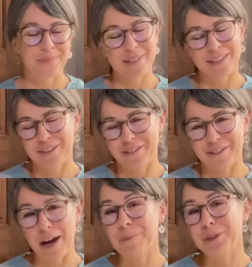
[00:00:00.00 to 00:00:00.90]
So
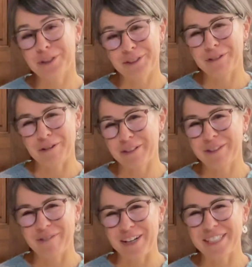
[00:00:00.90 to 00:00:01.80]
I'm sure you already
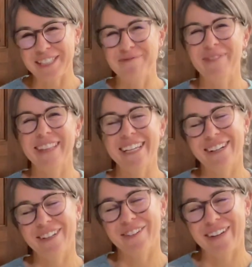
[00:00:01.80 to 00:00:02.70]
watch them, but they
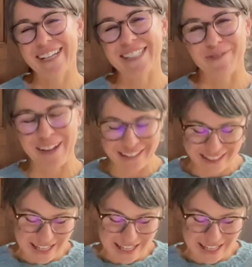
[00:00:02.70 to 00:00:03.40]
are great as well.